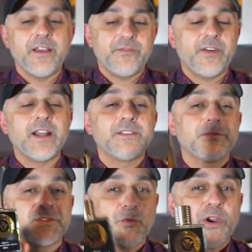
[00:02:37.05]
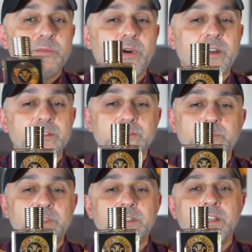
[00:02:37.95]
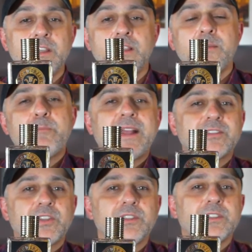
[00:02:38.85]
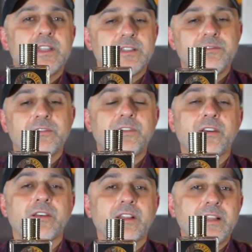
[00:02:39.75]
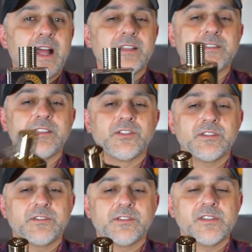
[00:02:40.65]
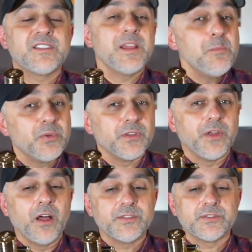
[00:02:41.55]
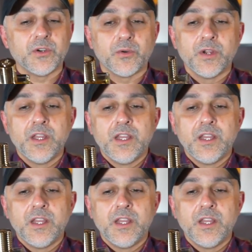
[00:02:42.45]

I find square bottles to be masculine and very classy. Just, just simple also.